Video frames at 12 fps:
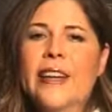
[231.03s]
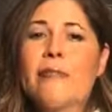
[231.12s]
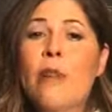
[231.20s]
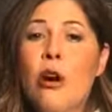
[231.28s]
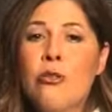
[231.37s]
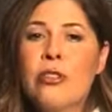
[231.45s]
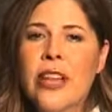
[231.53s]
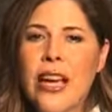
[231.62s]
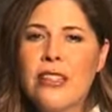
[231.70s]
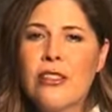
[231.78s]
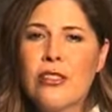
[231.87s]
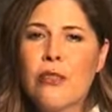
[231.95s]
Most
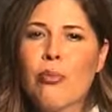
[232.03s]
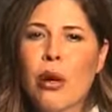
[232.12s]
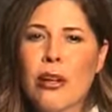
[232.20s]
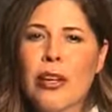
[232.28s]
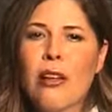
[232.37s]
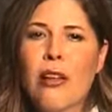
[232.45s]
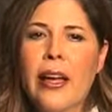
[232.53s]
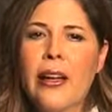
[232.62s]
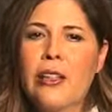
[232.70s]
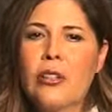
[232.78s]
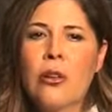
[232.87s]
cases of bronchiolitis